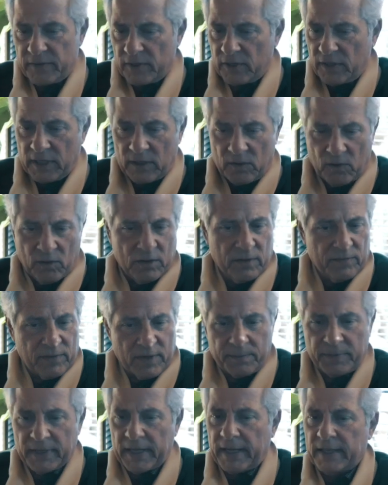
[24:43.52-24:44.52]
If you look at all of
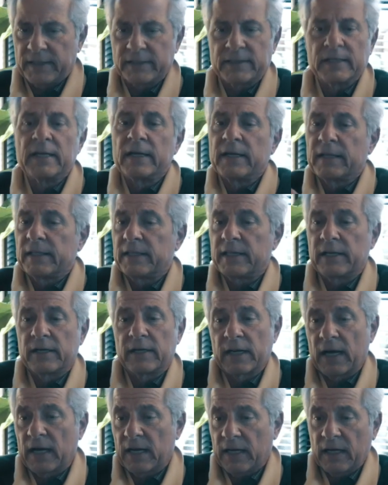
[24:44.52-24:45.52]
our plans, they're
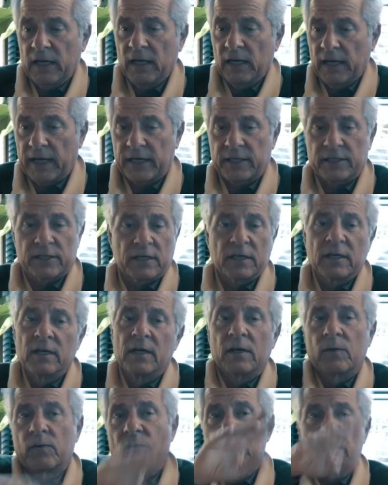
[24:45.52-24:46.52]
not a collector
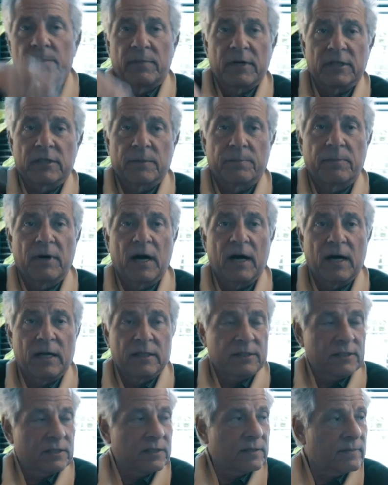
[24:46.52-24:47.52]
with a bunch of
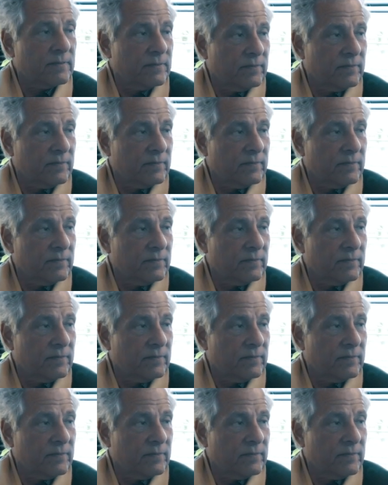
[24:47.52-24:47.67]
pods.